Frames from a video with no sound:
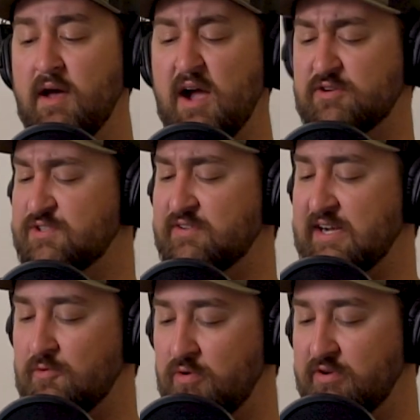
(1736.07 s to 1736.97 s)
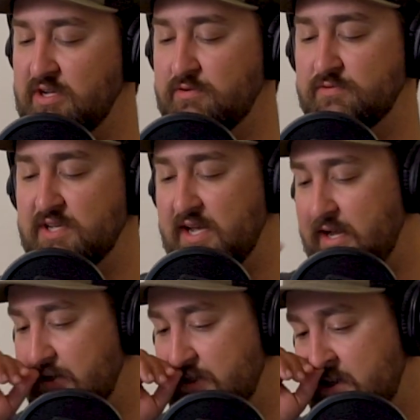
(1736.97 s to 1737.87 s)
I also like to really use
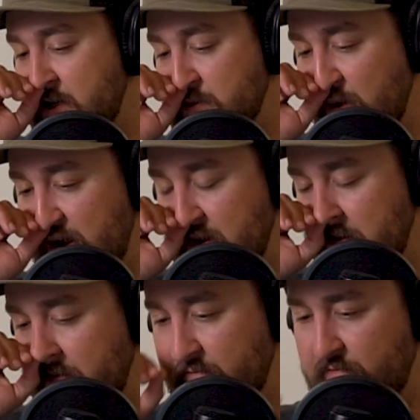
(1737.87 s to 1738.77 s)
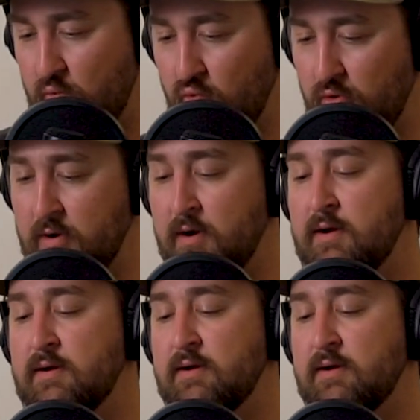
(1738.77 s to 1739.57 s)
a six weight for